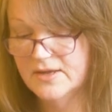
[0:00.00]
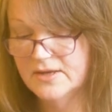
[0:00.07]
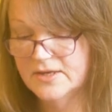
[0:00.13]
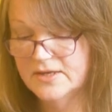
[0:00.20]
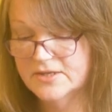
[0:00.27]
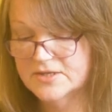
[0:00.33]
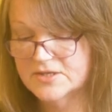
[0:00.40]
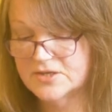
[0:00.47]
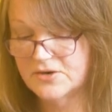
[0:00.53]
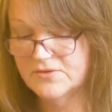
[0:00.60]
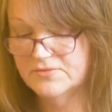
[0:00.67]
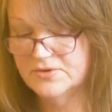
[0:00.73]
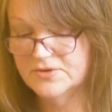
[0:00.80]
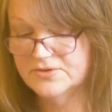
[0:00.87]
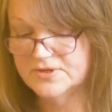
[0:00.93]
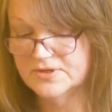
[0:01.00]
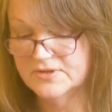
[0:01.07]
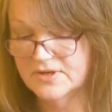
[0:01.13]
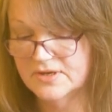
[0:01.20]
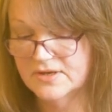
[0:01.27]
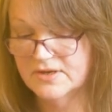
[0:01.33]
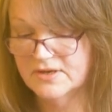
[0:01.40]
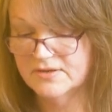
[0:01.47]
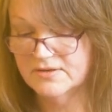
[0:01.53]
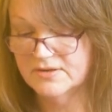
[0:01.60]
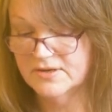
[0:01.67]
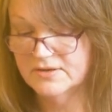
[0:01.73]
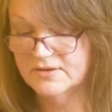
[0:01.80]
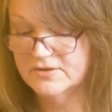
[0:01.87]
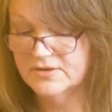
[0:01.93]
He is so rooted that
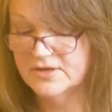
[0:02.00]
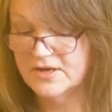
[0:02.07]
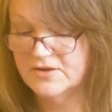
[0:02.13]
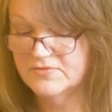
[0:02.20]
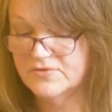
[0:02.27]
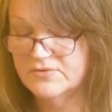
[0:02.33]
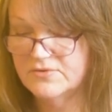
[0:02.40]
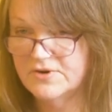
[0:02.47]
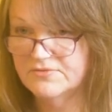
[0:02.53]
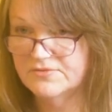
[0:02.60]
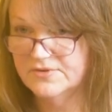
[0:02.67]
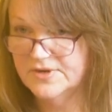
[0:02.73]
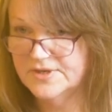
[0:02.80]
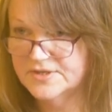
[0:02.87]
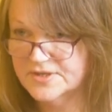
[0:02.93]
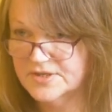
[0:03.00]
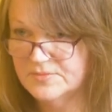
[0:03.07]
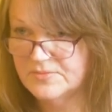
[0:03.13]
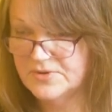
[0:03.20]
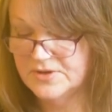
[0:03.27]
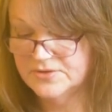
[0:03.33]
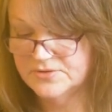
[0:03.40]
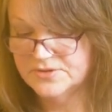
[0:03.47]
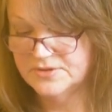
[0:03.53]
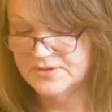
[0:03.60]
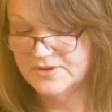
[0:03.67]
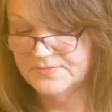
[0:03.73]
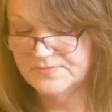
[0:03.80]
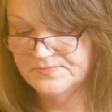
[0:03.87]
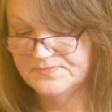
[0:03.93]
nothing could ever ruffle his
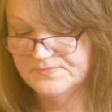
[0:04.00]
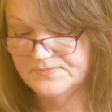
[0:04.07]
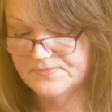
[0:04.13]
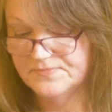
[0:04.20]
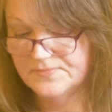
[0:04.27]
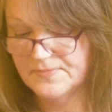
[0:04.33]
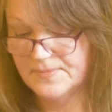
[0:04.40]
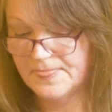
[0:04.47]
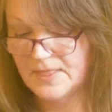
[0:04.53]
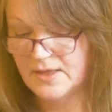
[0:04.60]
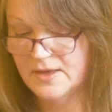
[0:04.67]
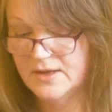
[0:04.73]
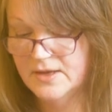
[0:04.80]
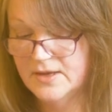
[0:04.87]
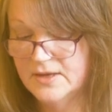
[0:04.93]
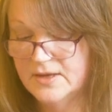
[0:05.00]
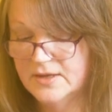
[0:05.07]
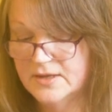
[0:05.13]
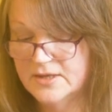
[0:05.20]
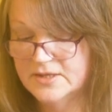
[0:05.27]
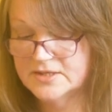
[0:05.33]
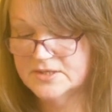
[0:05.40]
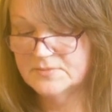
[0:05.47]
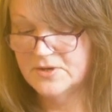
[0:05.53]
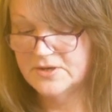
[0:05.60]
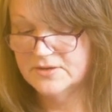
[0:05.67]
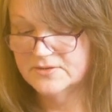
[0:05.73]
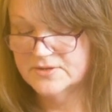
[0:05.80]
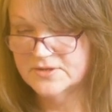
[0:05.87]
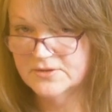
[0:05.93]
composure. He
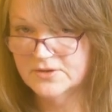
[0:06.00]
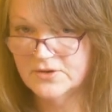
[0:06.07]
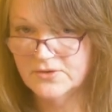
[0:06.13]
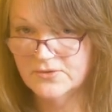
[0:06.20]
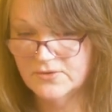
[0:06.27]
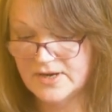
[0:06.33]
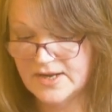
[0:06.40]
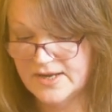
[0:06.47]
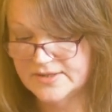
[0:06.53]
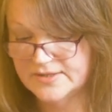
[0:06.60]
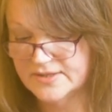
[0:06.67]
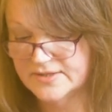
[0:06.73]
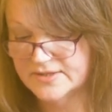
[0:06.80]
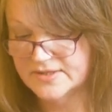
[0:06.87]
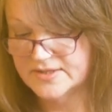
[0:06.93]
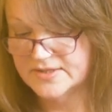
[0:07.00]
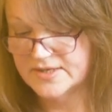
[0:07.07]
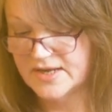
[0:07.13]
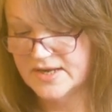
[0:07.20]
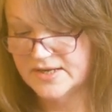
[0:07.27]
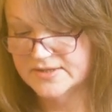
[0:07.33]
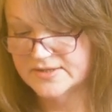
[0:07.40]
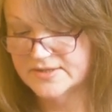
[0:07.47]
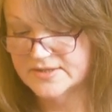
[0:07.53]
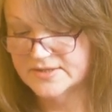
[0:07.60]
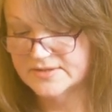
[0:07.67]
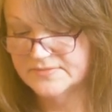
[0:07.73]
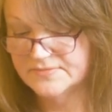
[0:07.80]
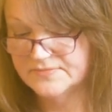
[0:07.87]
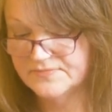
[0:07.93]
smiles and the whole land
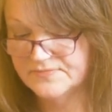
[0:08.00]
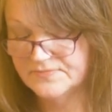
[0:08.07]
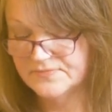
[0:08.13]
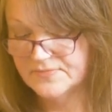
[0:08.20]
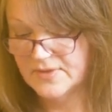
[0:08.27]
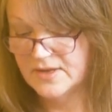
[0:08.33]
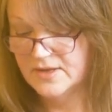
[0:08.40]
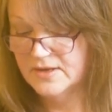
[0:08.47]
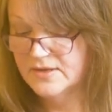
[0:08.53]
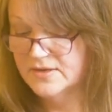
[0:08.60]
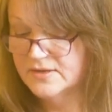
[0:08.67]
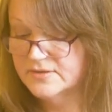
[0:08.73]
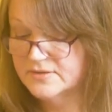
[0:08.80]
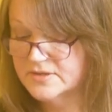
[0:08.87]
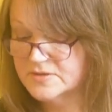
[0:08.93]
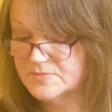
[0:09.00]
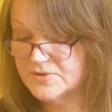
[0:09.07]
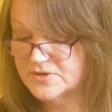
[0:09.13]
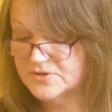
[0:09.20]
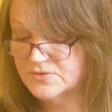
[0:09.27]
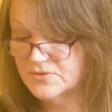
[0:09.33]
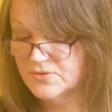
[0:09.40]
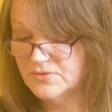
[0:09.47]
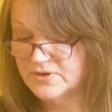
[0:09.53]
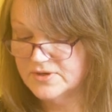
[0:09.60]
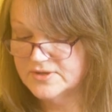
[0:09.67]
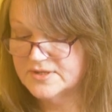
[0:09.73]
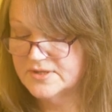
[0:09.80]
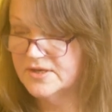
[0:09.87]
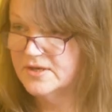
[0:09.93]
understands. The special
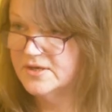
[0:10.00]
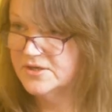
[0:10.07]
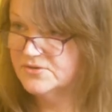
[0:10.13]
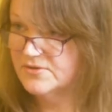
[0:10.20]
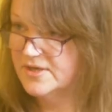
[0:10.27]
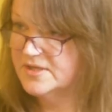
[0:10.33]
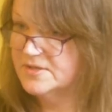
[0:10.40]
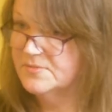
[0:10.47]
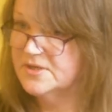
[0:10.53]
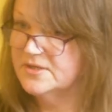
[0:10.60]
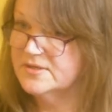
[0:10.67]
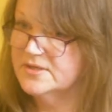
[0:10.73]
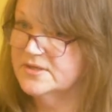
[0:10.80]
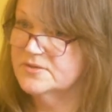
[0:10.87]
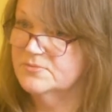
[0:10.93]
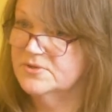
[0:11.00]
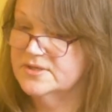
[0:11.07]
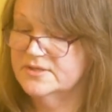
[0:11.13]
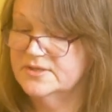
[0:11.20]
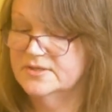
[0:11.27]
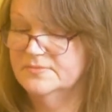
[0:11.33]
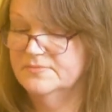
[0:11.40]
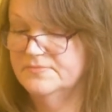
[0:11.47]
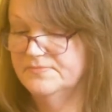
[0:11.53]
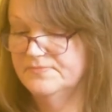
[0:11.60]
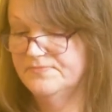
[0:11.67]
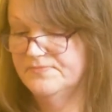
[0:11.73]
quality he transmits is wisdom.